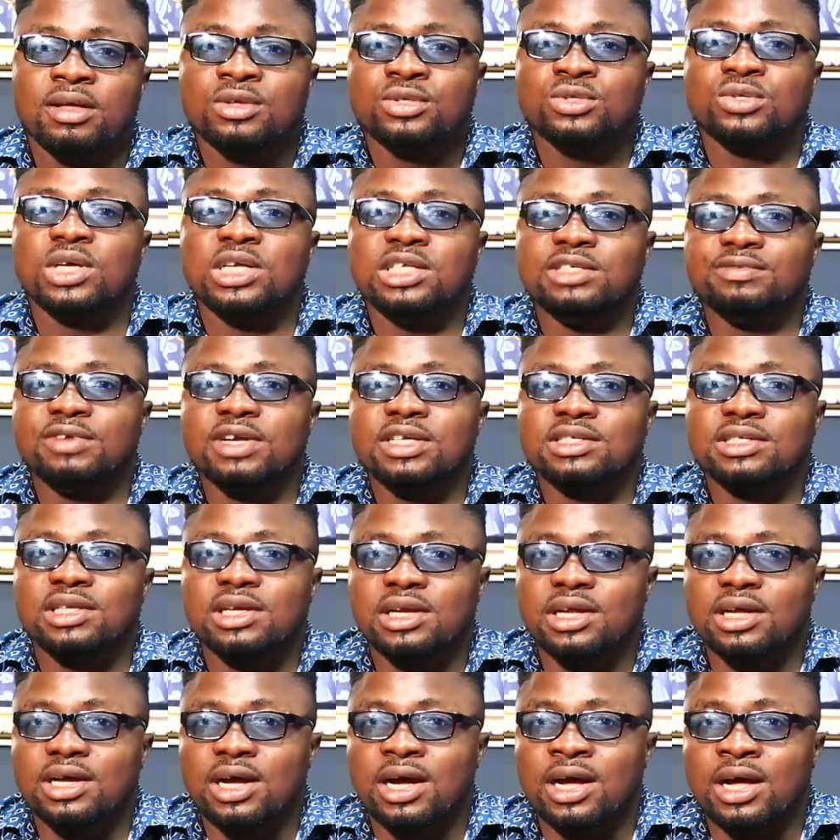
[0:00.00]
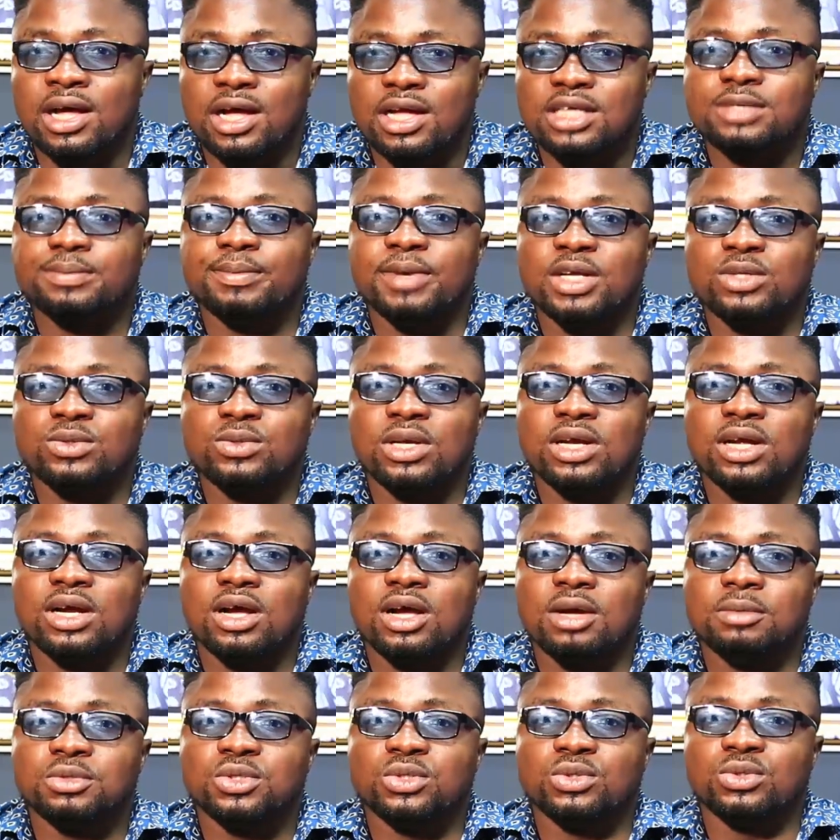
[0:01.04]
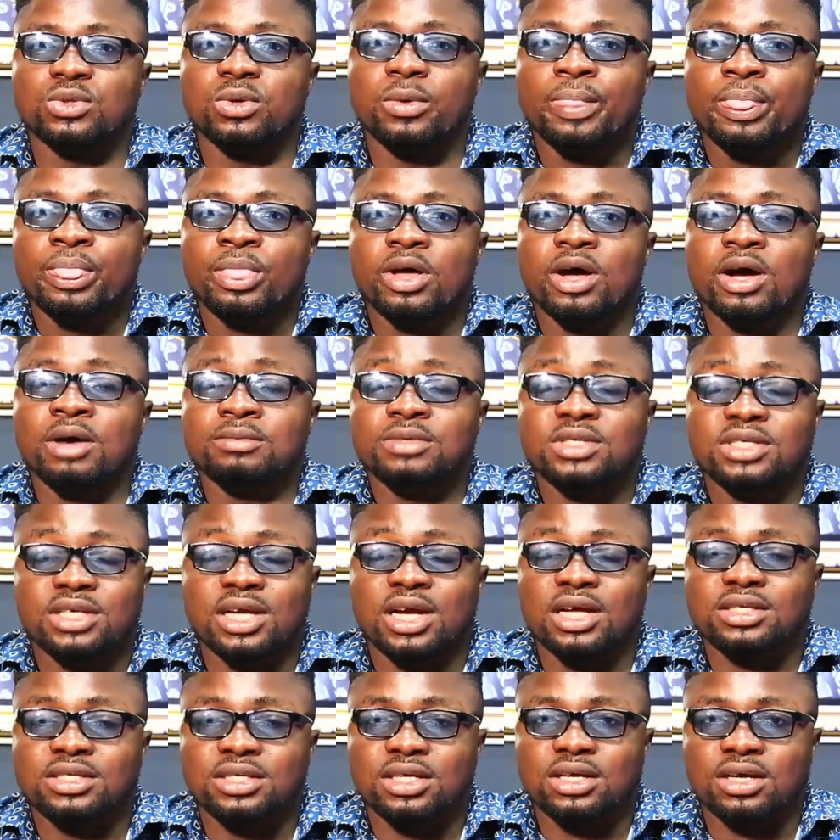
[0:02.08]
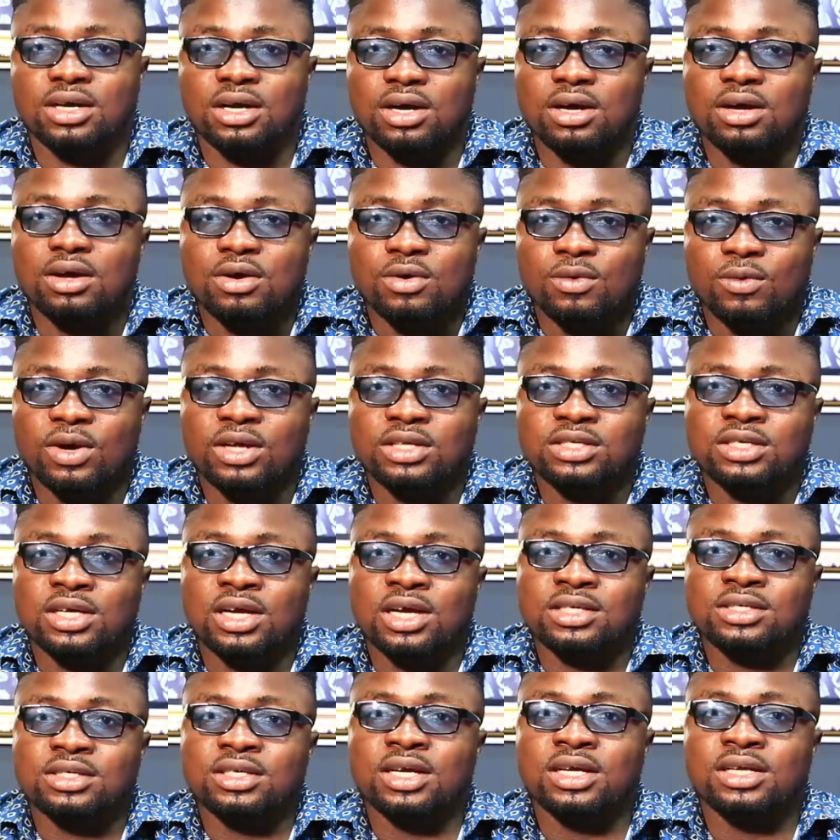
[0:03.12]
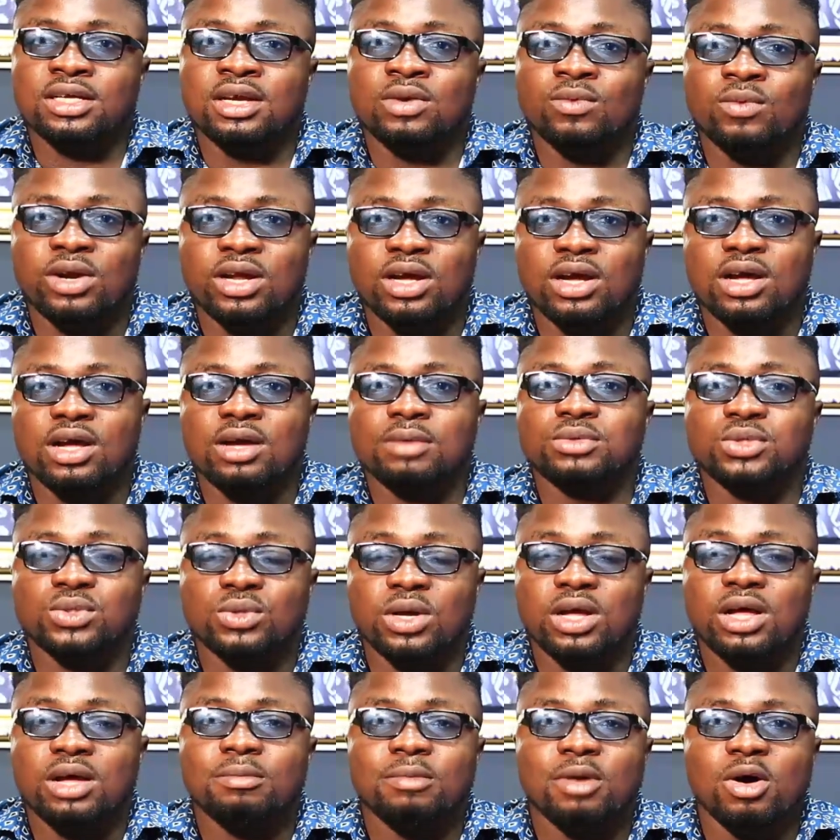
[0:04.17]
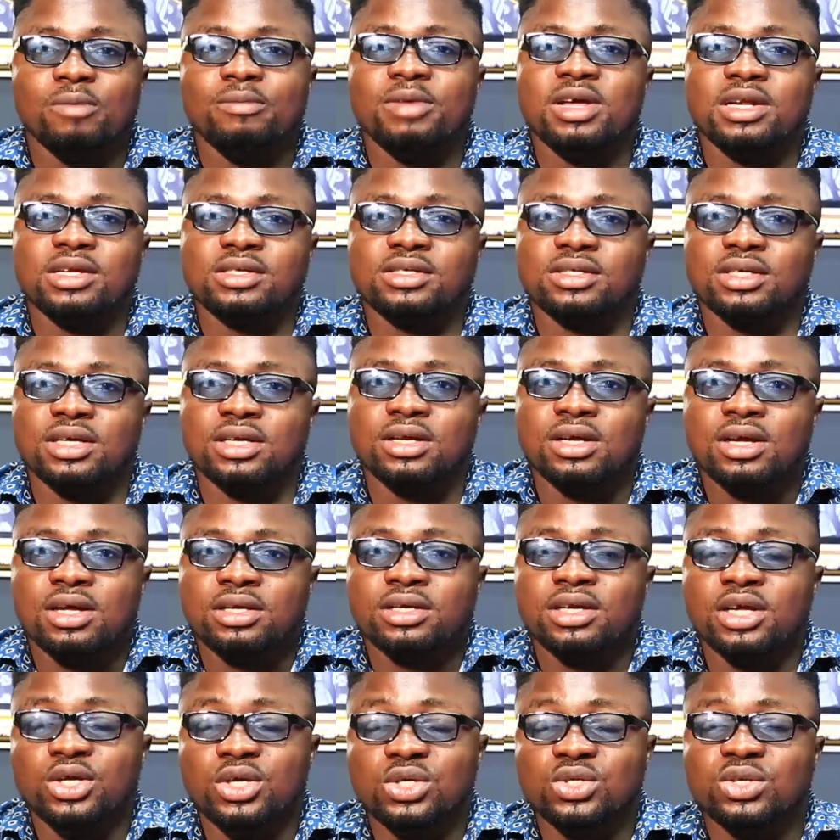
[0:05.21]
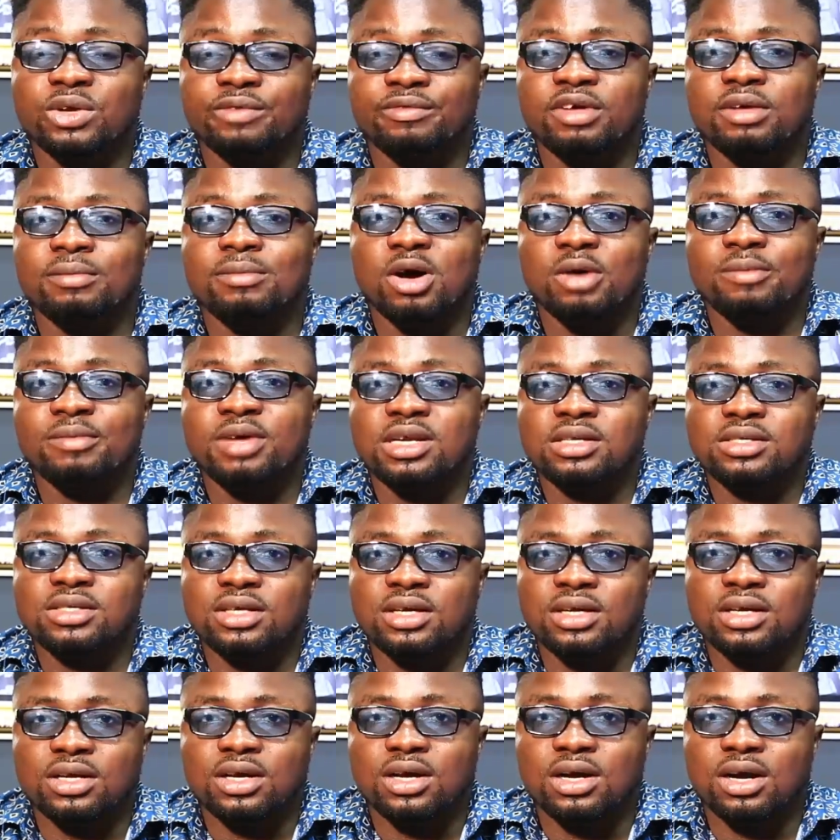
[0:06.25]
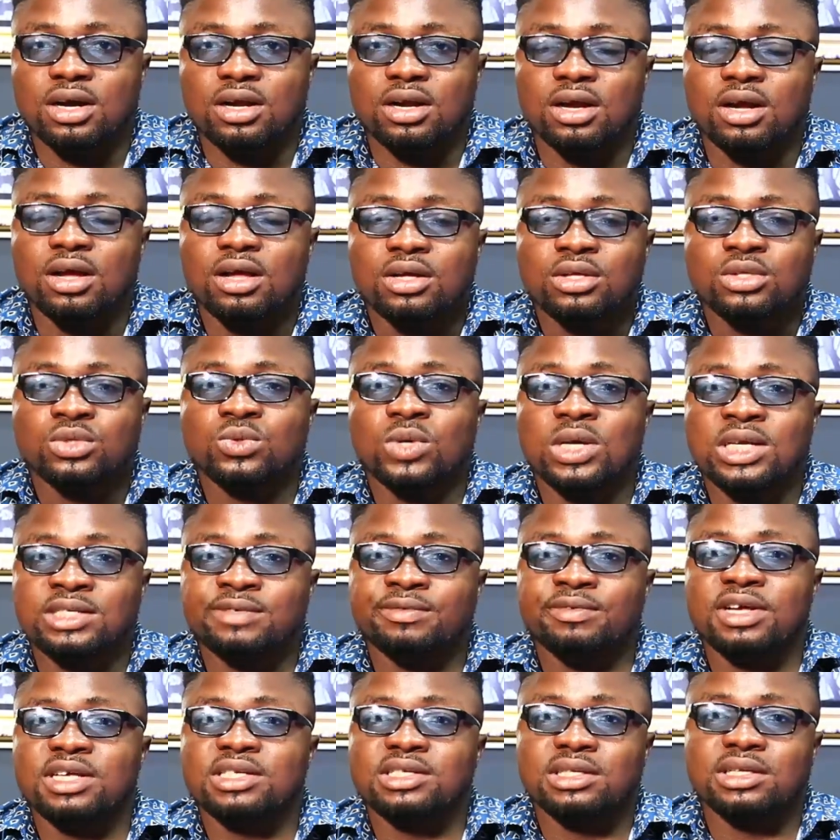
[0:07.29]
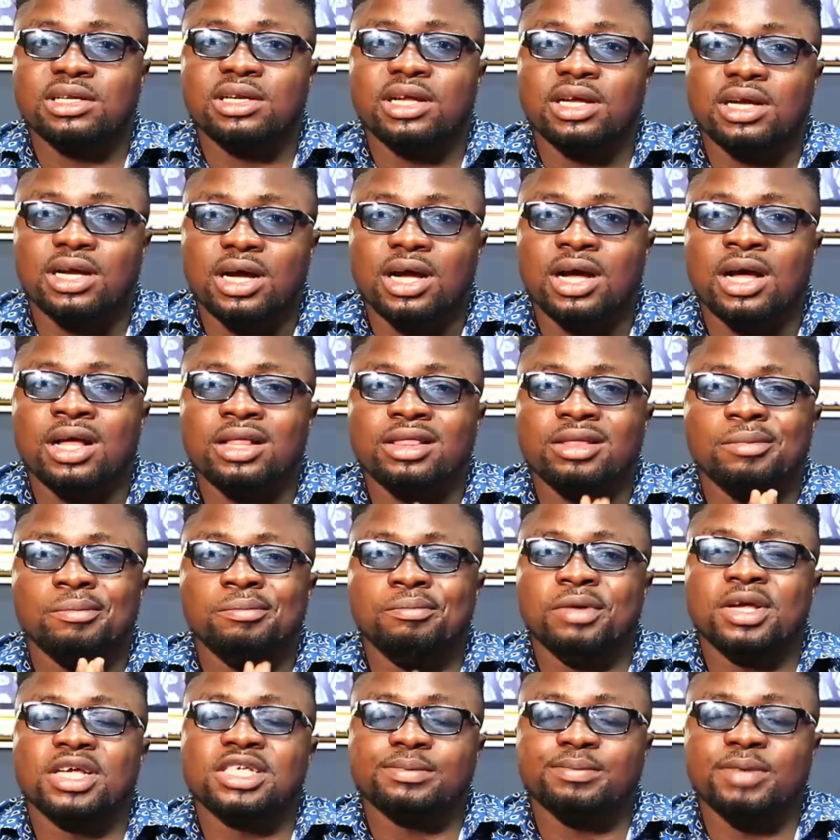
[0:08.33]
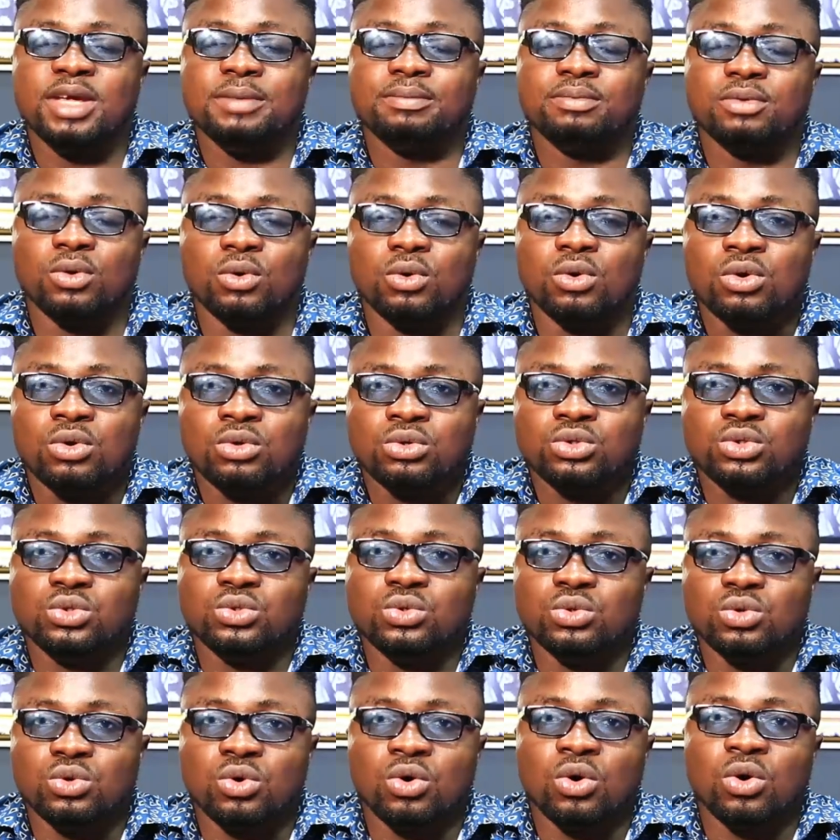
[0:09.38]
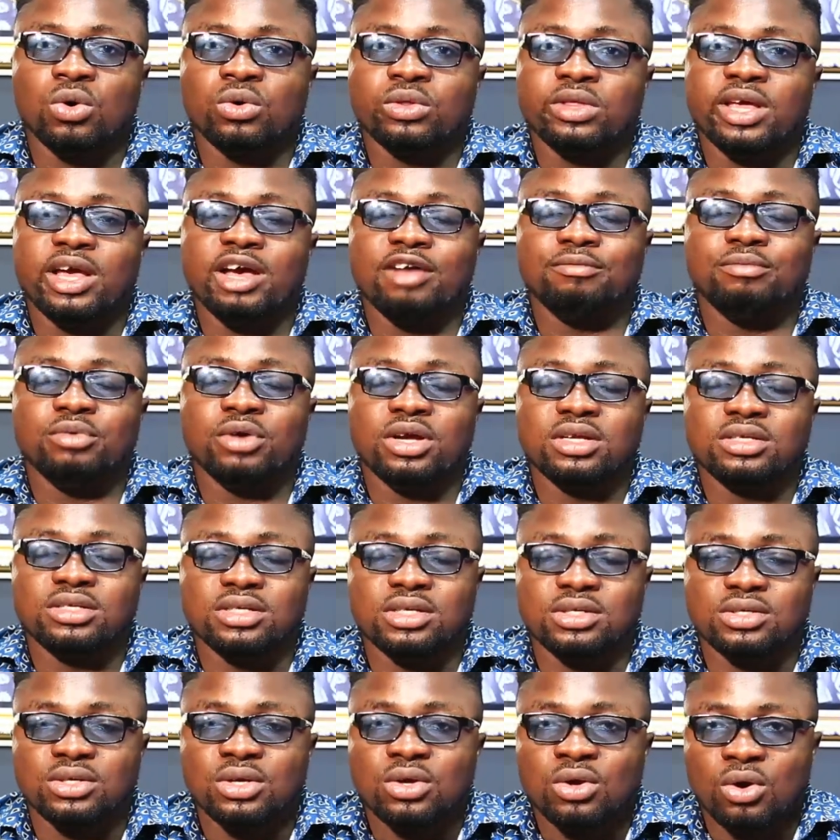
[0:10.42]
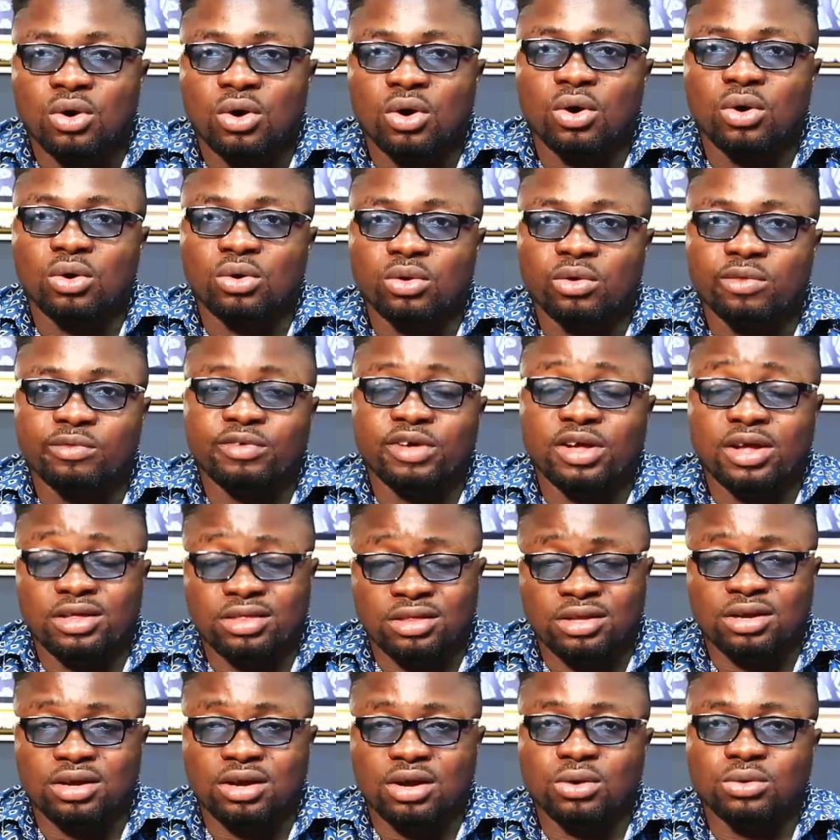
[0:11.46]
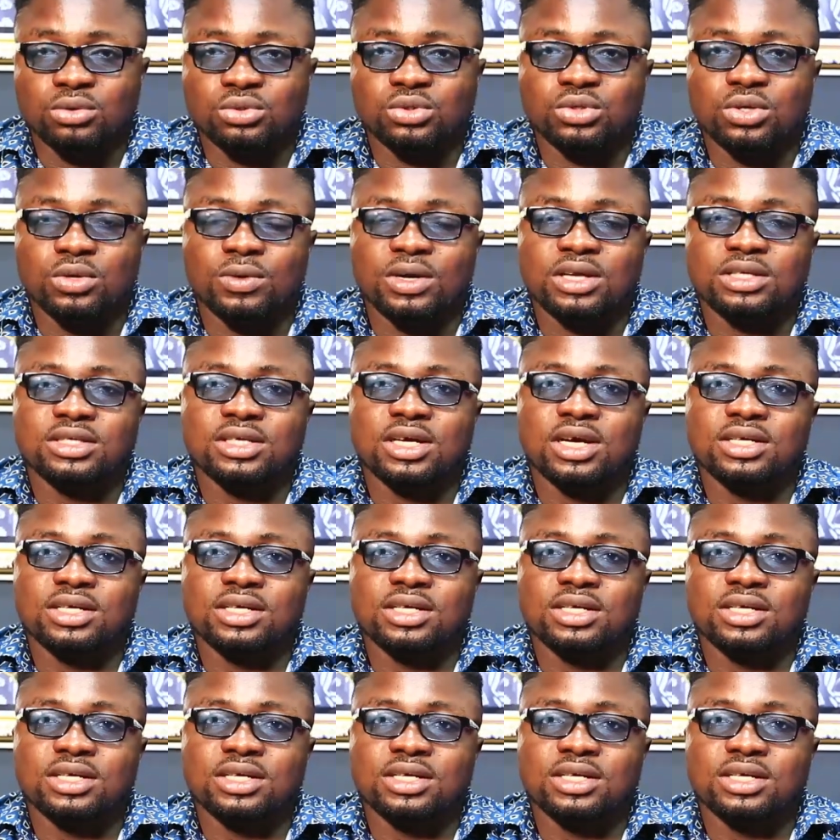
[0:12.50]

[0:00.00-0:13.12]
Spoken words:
21st Clinic are experts when it comes to sciatica, what he has here, and then when it comes to herbal medicine, the use of herbal medicine in Ghana, 21st Clinic are the best people to call. They have branches all over the country, what he